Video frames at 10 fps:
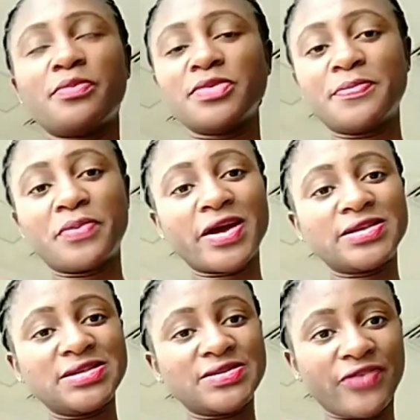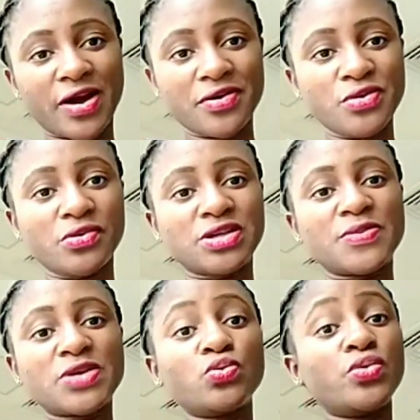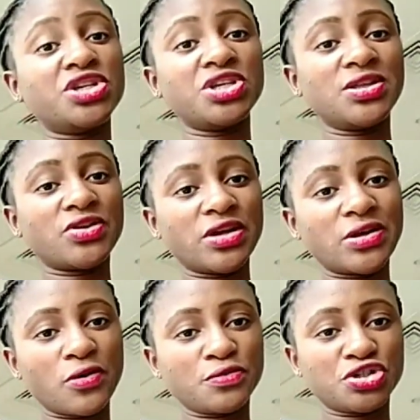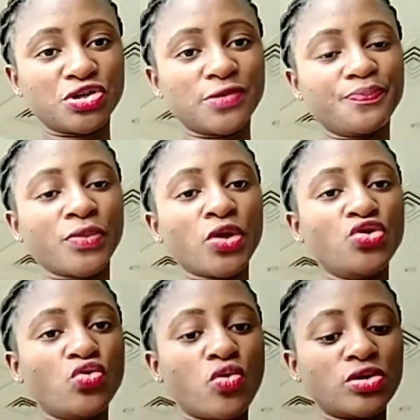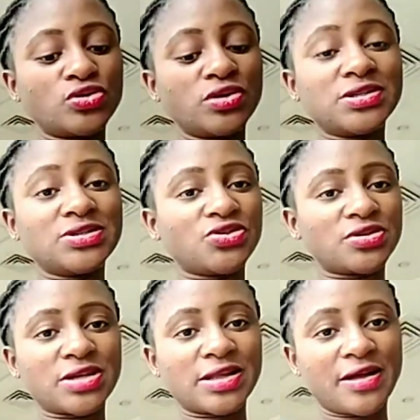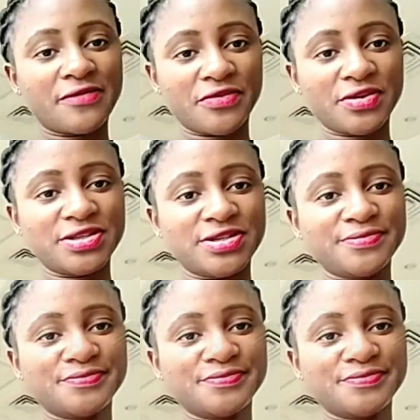The prices vary with respect to which internet option you want. So this is just an average.